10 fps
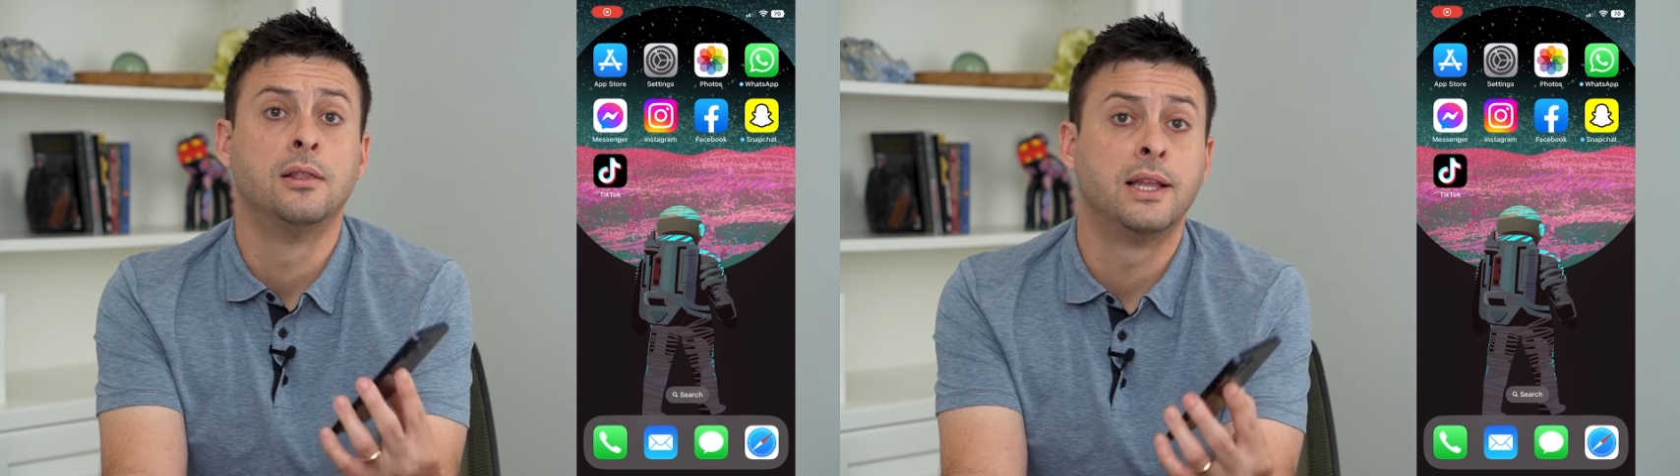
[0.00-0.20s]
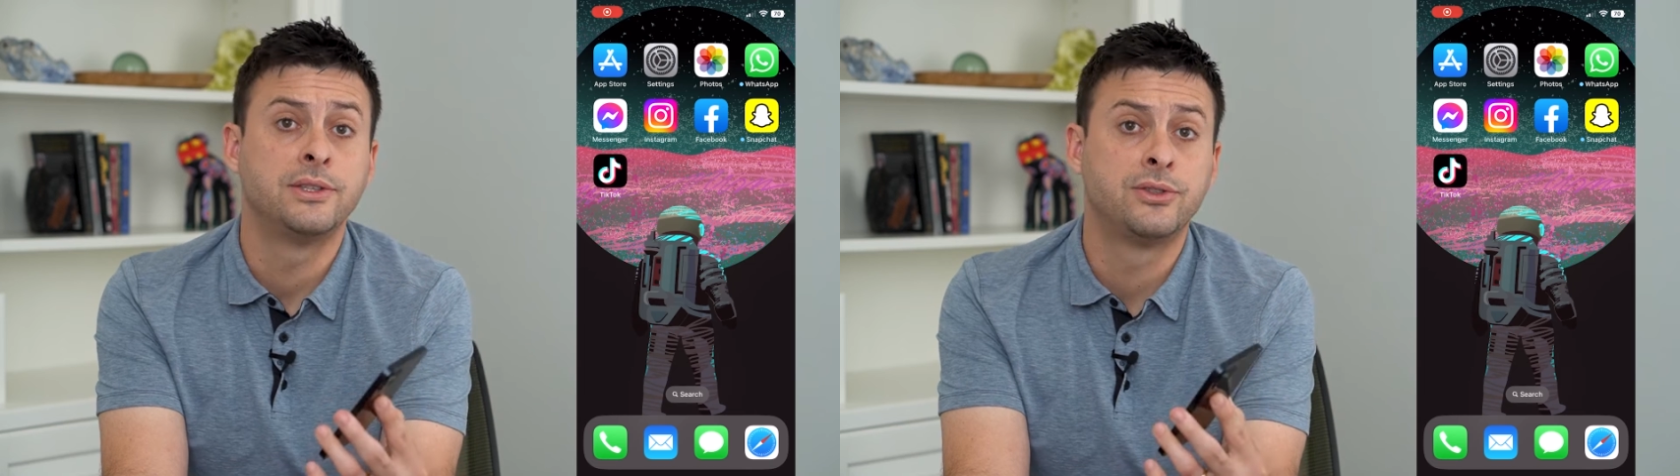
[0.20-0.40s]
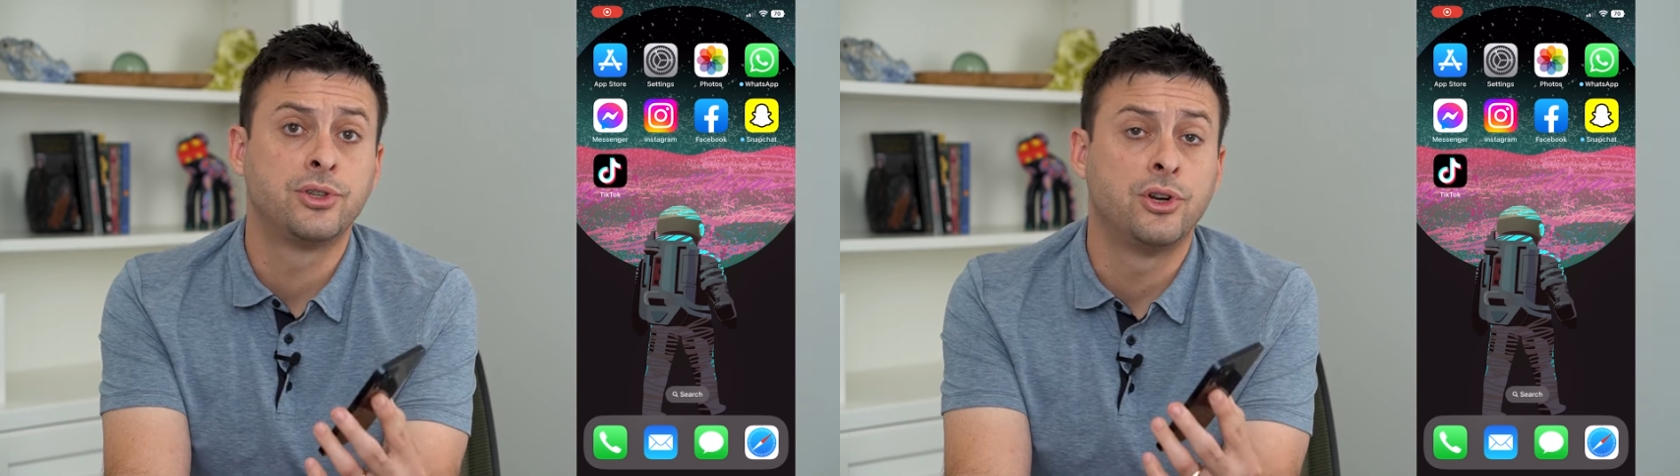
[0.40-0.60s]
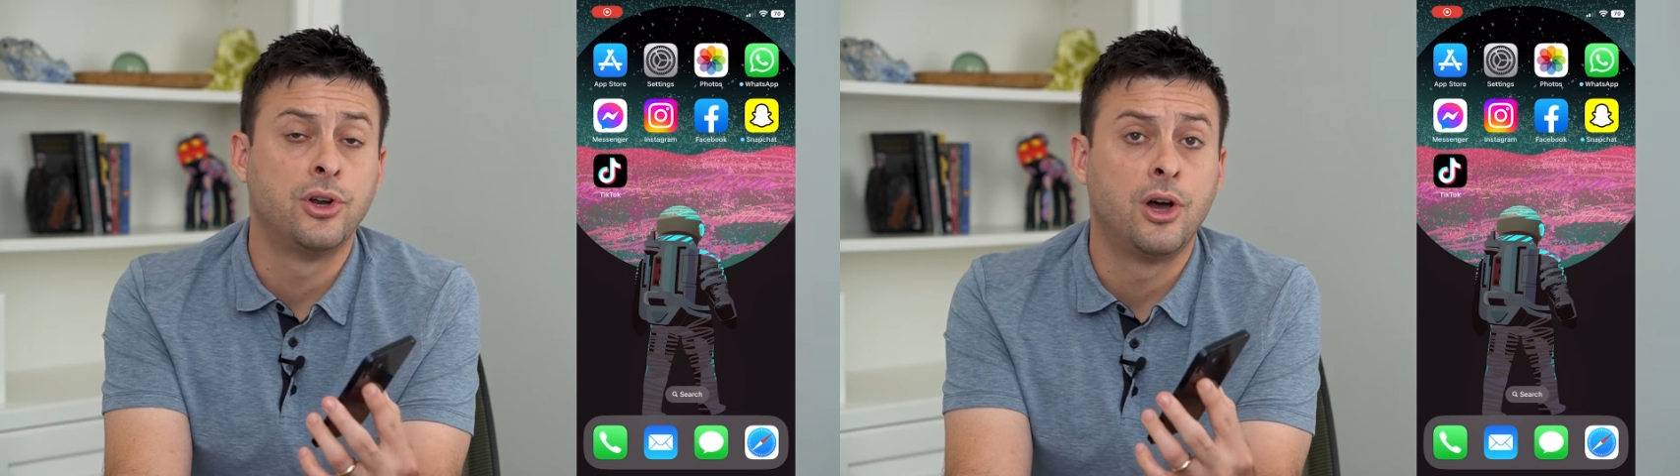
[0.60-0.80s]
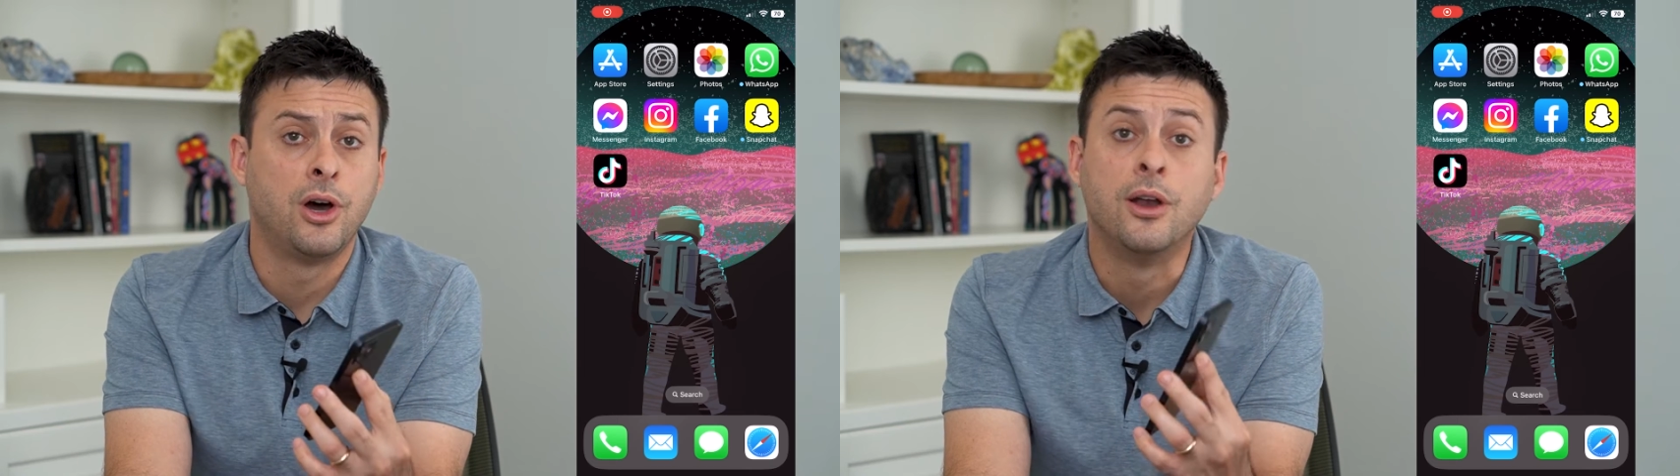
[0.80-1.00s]
let's turn
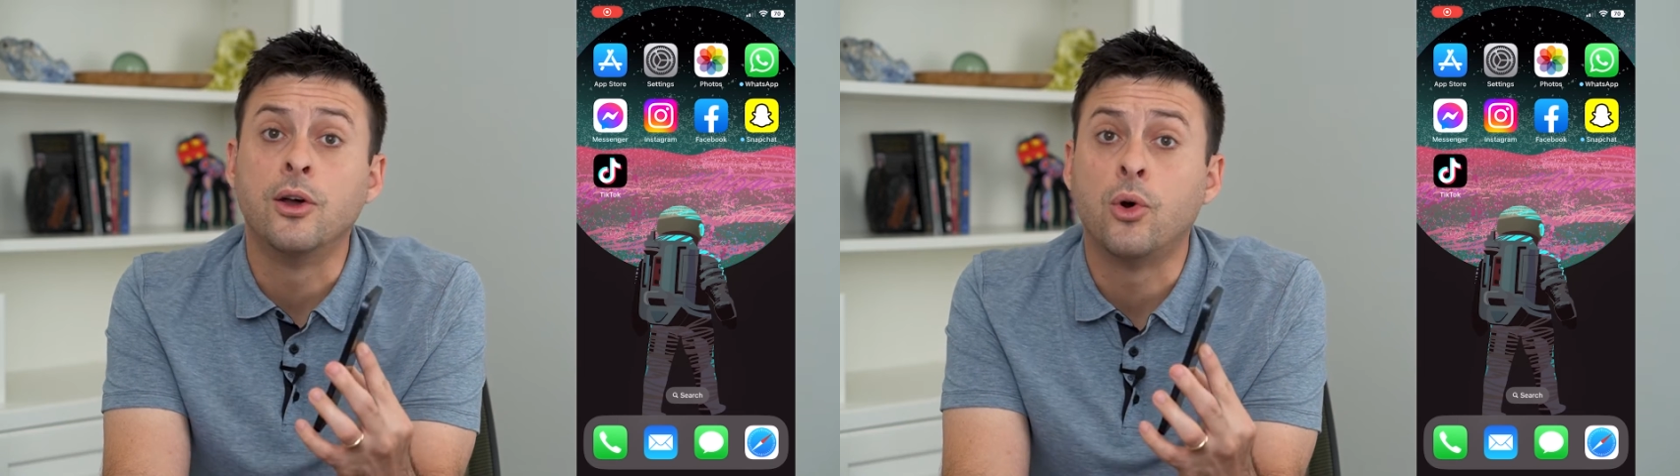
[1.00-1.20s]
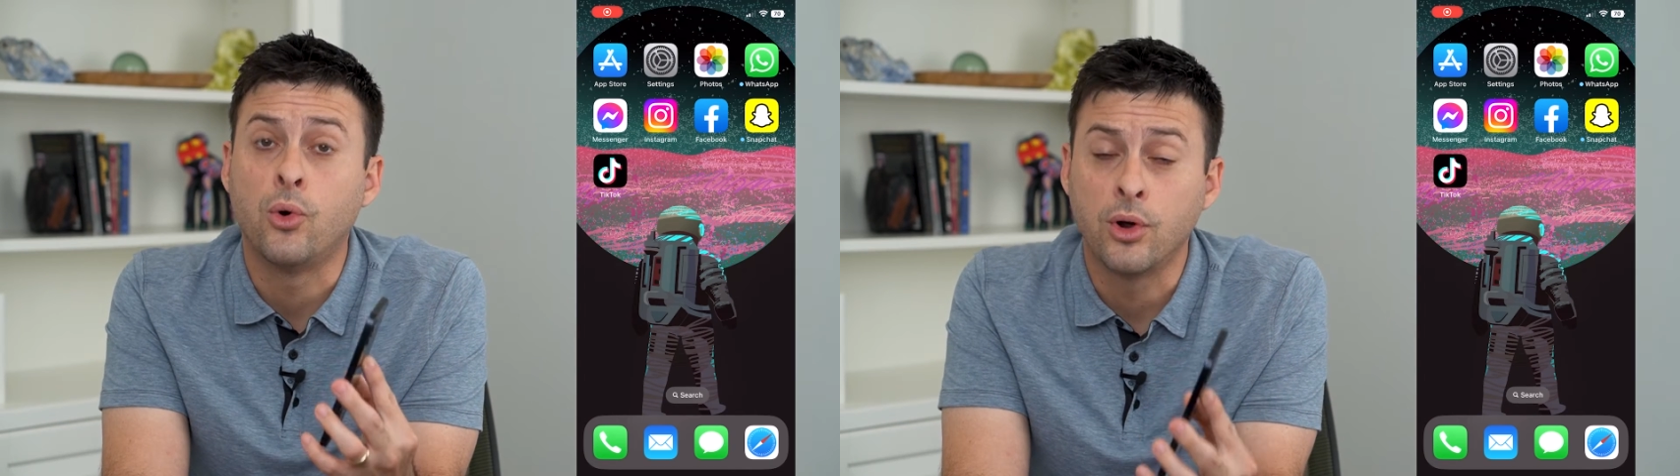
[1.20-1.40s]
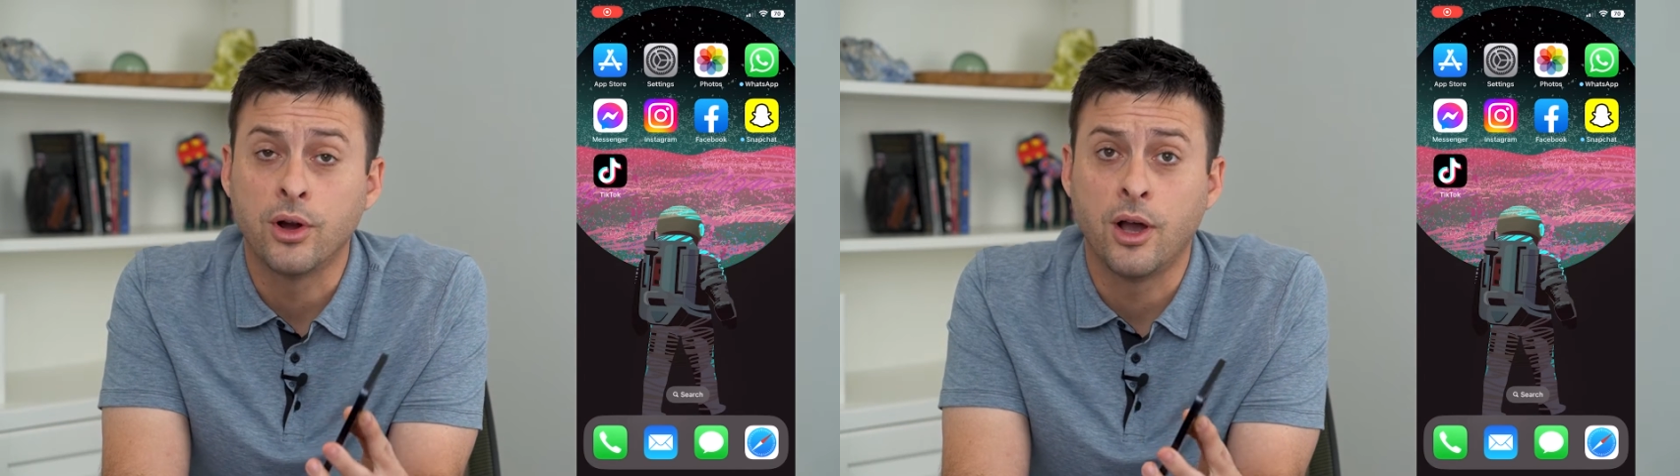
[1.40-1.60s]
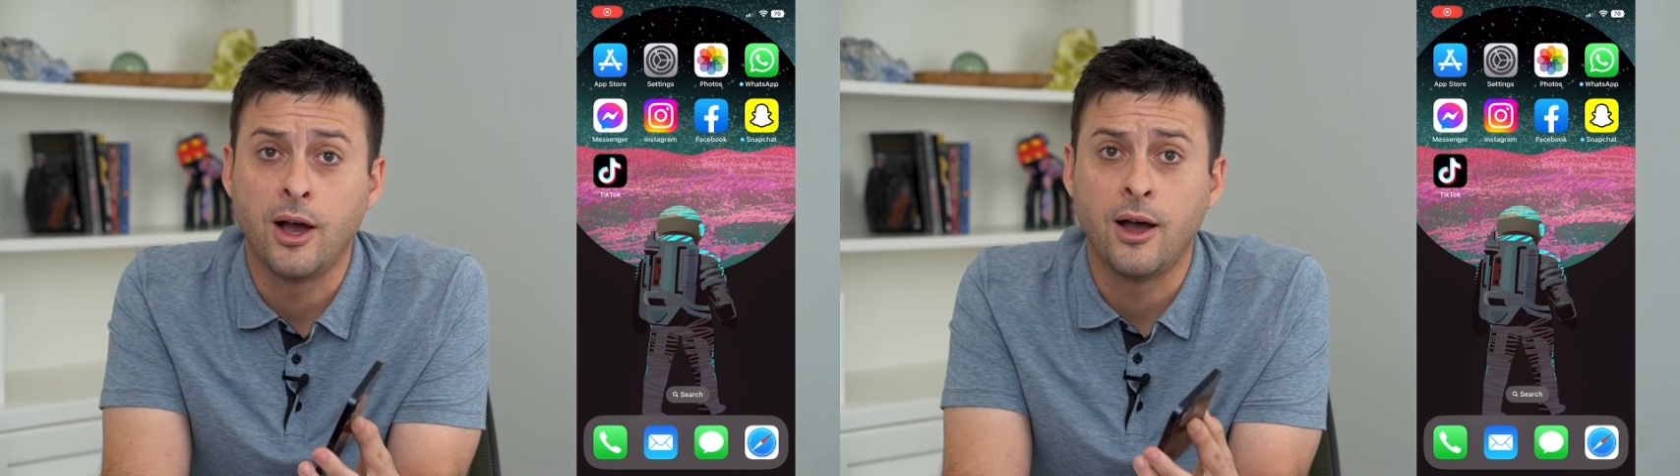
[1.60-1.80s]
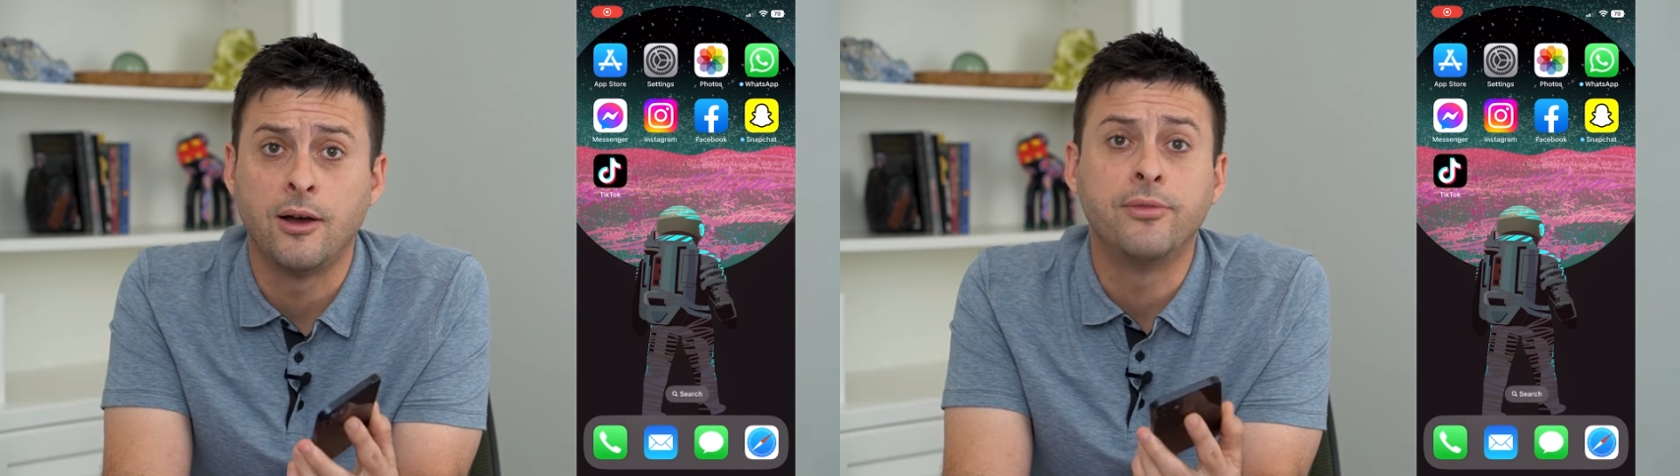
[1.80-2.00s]
on or
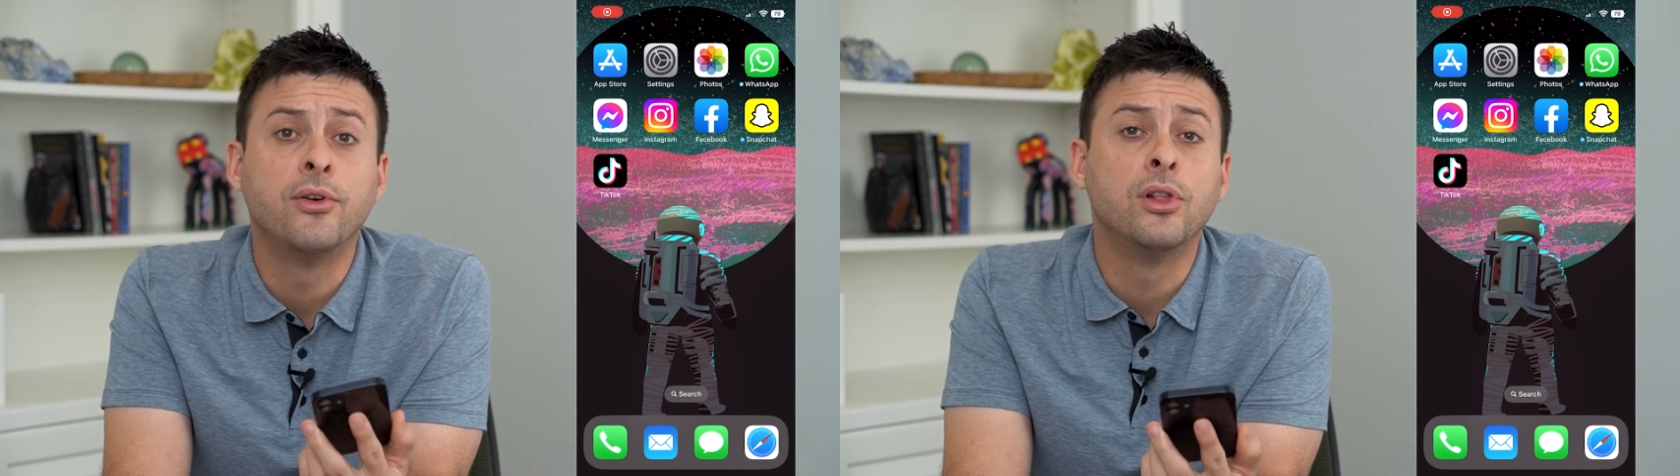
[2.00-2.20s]
off